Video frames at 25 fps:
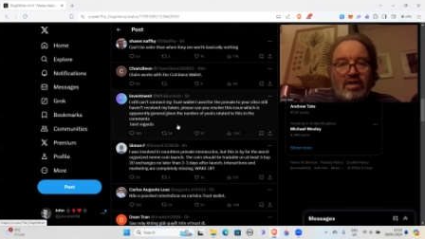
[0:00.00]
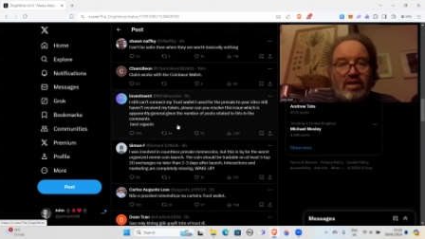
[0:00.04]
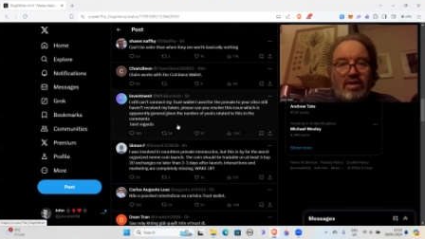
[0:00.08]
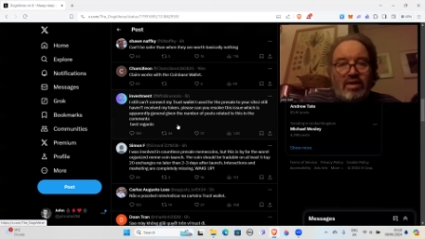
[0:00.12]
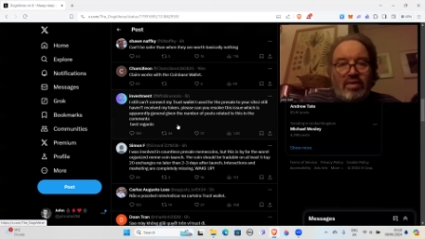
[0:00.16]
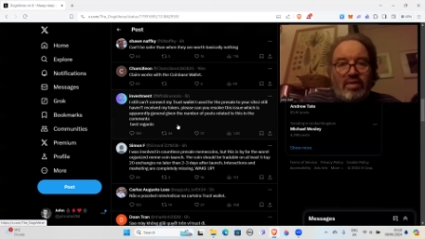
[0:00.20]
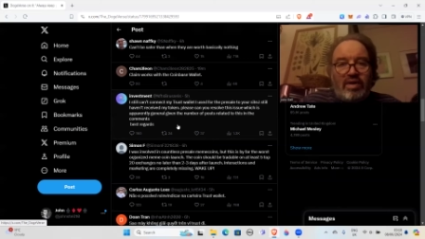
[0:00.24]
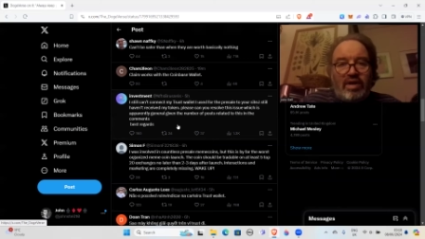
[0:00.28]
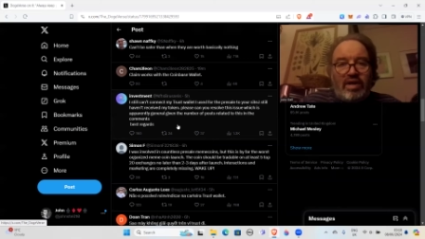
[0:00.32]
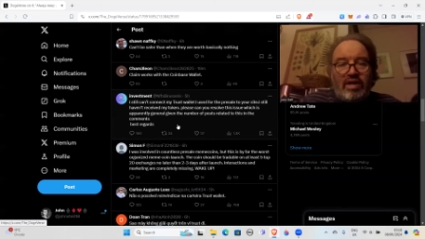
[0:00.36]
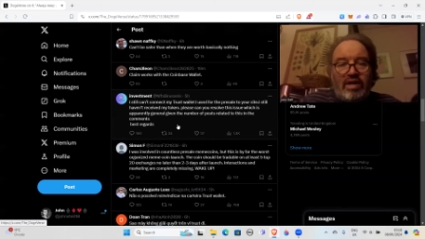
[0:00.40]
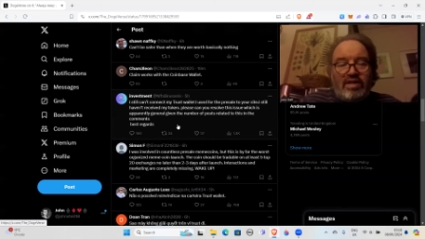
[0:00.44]

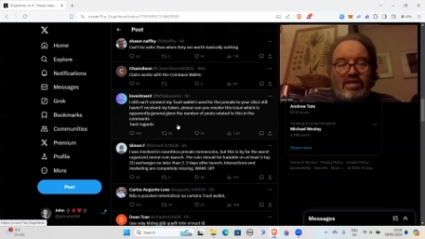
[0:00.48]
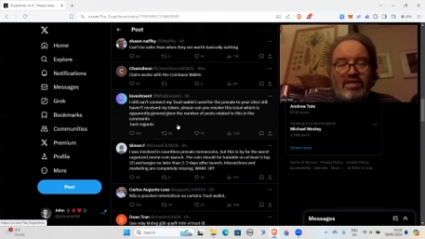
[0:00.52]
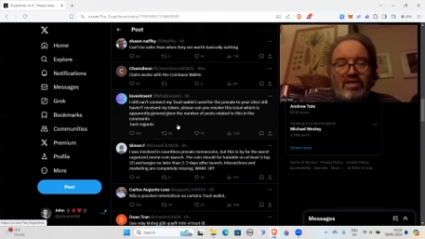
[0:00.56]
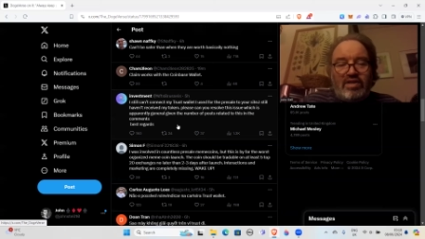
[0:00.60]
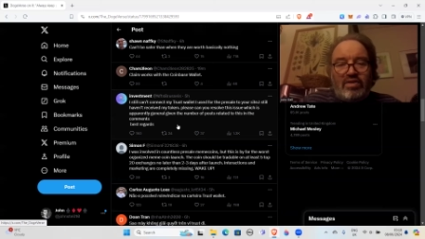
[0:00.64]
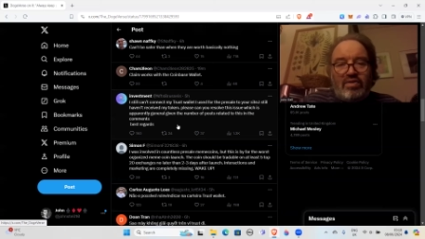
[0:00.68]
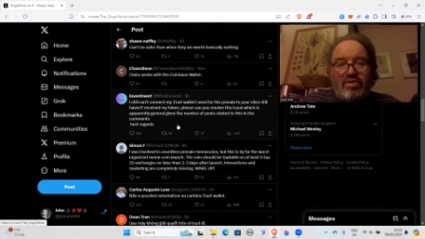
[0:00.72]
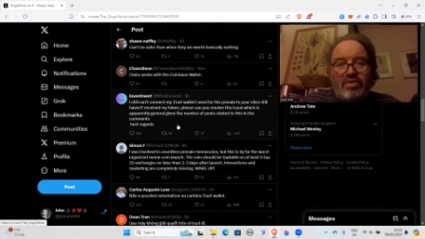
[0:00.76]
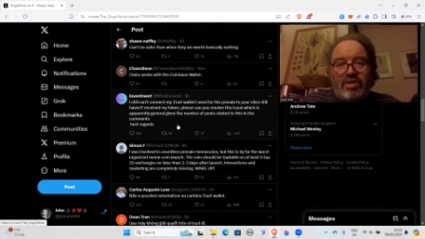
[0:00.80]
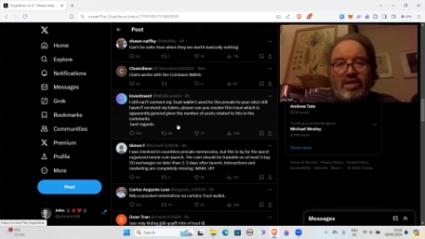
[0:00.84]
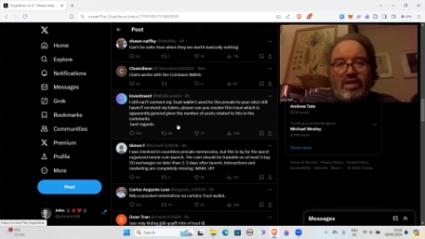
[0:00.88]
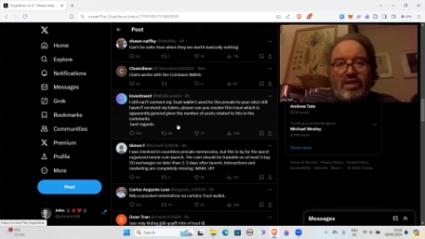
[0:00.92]
Okay,
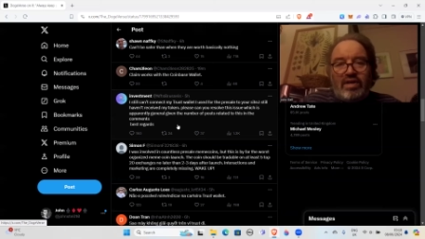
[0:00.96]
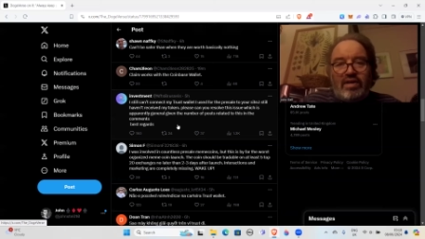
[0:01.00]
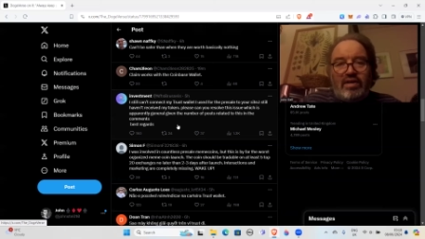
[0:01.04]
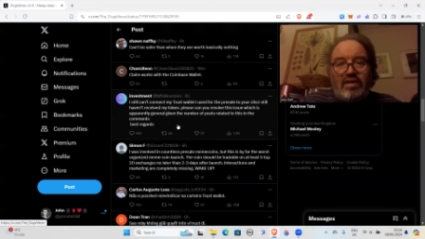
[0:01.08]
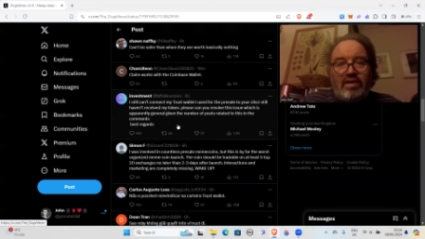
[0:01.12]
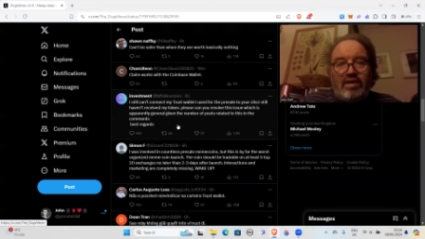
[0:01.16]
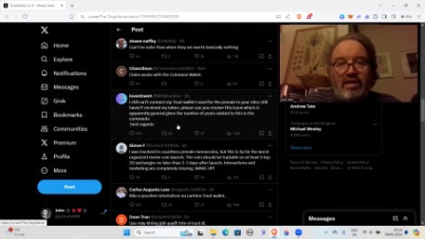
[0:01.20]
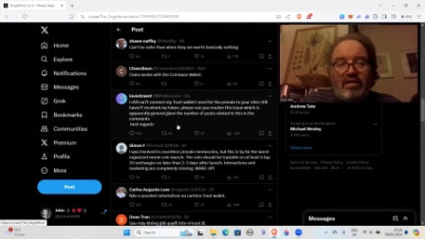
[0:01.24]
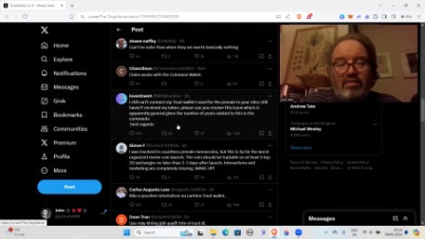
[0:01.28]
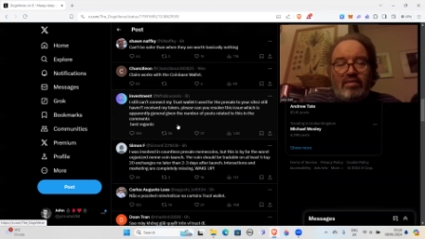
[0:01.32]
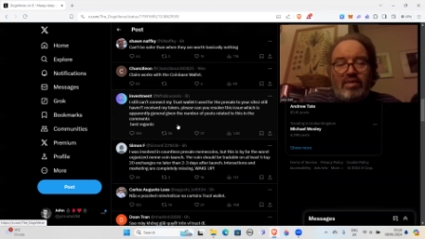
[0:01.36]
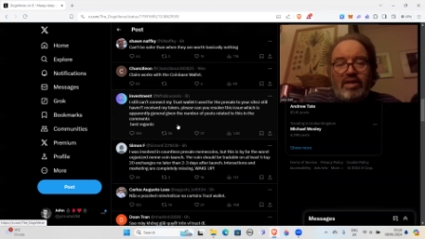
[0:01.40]
so
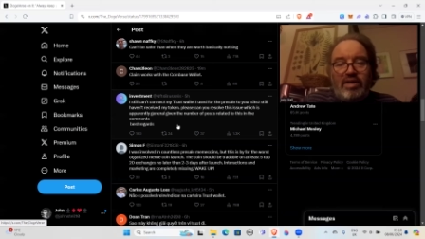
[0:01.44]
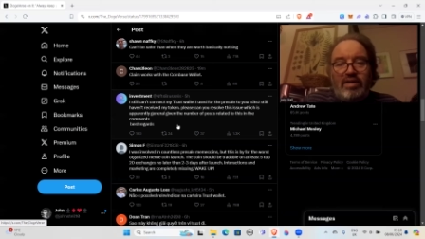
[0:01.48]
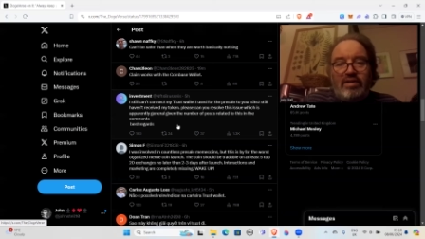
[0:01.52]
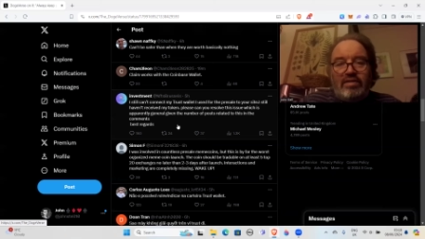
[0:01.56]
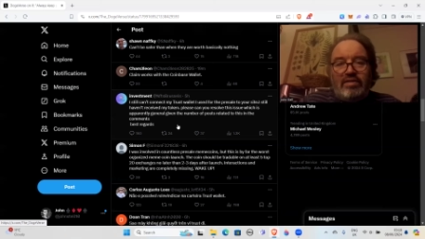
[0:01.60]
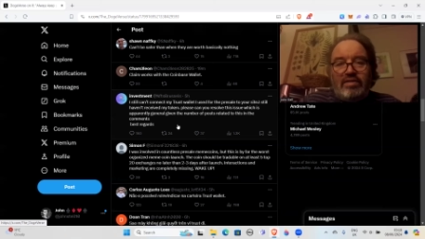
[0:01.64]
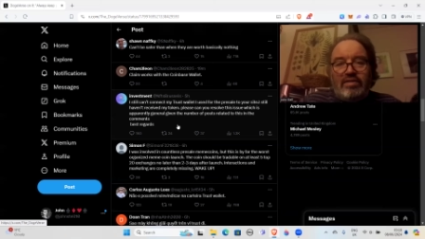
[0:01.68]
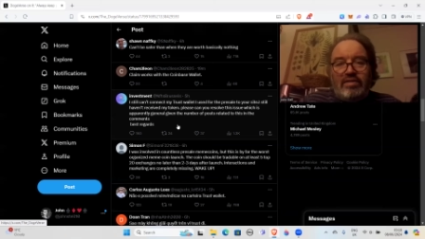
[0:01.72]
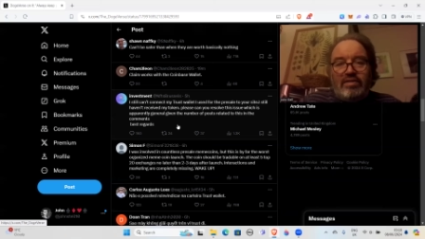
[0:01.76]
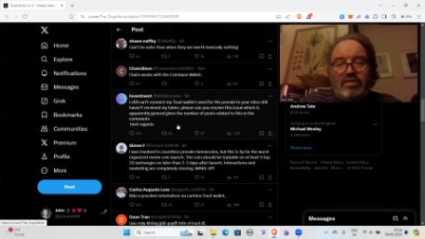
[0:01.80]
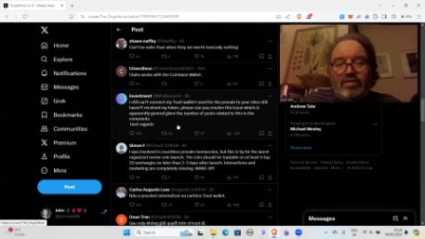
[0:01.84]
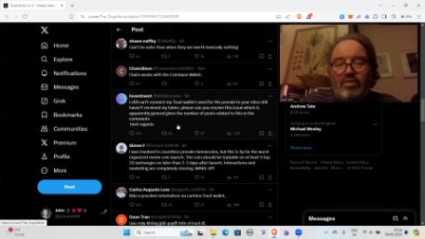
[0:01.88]
yeah, I
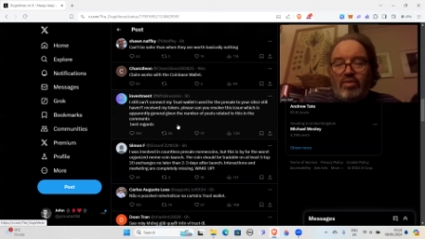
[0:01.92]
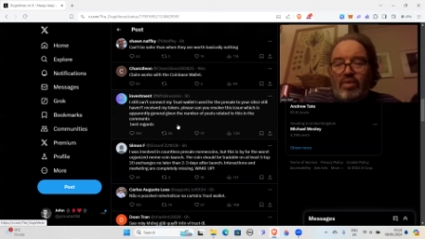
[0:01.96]
mean,